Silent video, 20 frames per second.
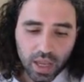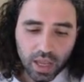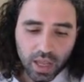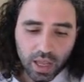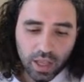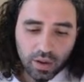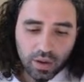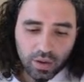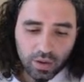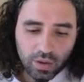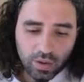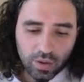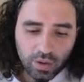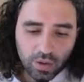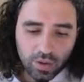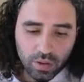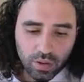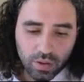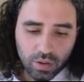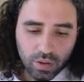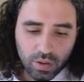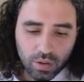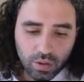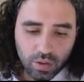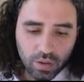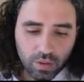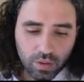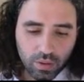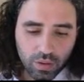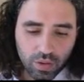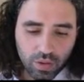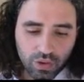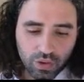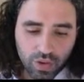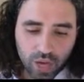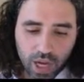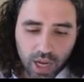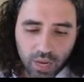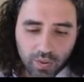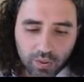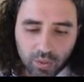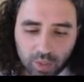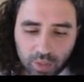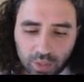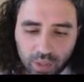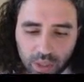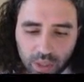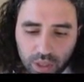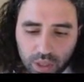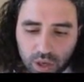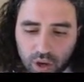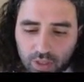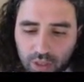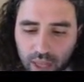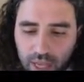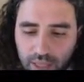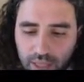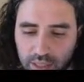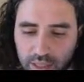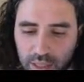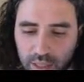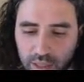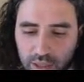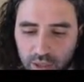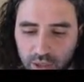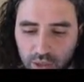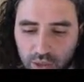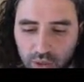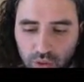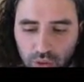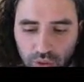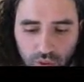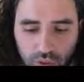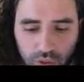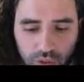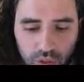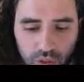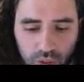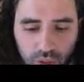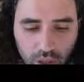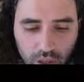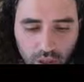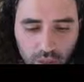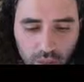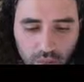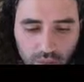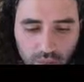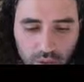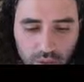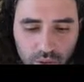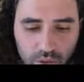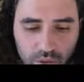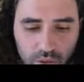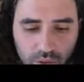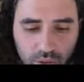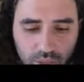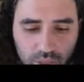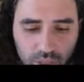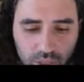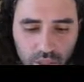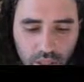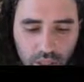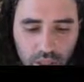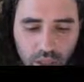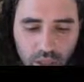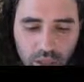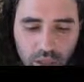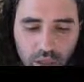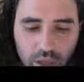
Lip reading: and the drive will be on that day to your Lord Allah. So he,